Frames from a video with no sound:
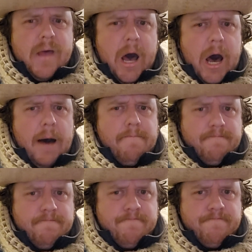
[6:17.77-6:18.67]

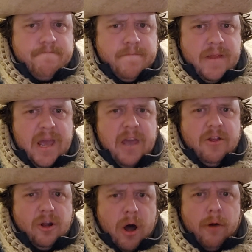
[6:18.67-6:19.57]
in
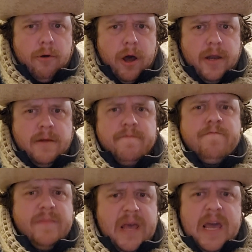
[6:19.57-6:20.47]
the long run,
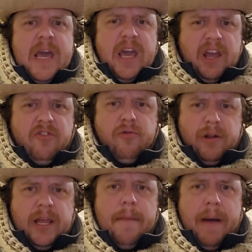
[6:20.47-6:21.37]
it's
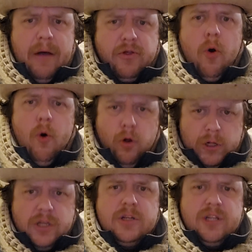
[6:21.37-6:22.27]
really about the
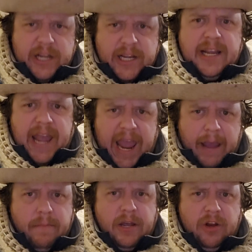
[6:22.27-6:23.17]
whole
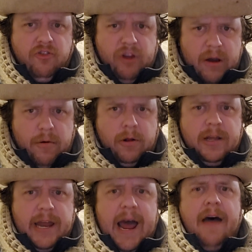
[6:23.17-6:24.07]
game in general
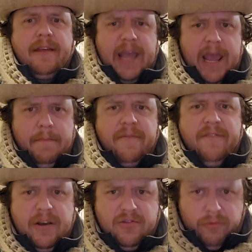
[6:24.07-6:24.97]
and how the game
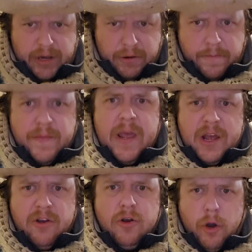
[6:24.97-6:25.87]
feels when you
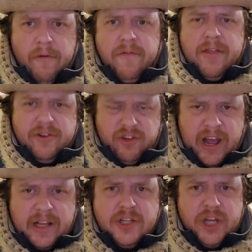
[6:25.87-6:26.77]
go for the
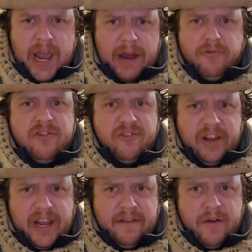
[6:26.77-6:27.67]
challenge and
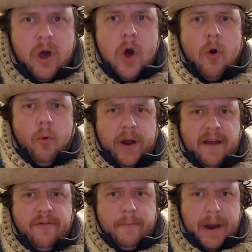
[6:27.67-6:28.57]
receive
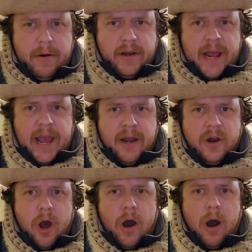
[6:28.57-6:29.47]
whatever merit
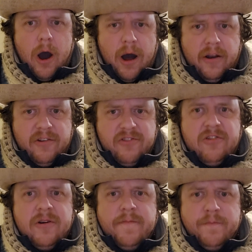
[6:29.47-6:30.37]
and
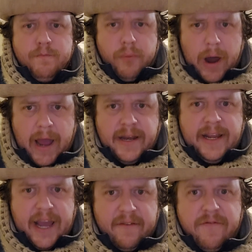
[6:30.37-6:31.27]
honest pride you
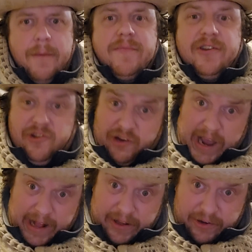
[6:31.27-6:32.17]
get from the
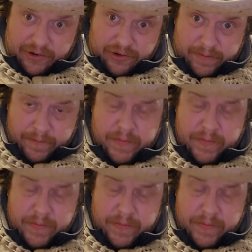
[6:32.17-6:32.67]
challenge.